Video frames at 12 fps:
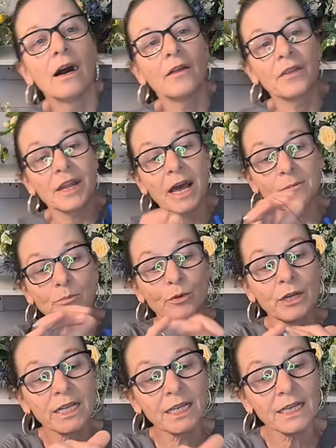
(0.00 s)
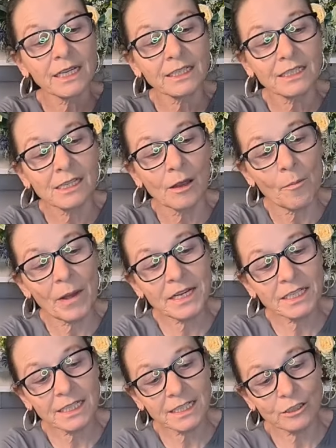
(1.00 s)
And then I bring it,
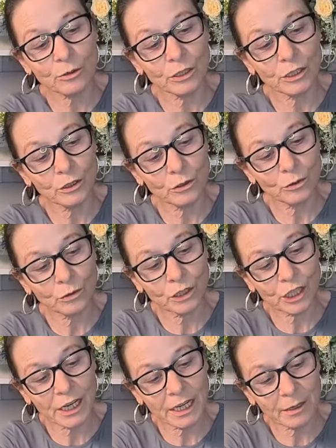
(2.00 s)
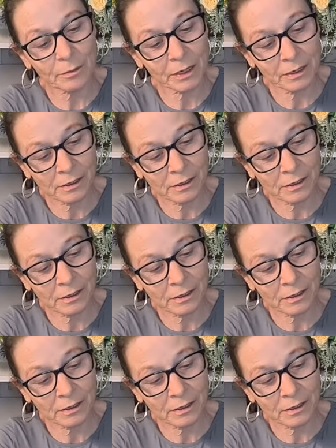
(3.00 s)
bend it into a U shape,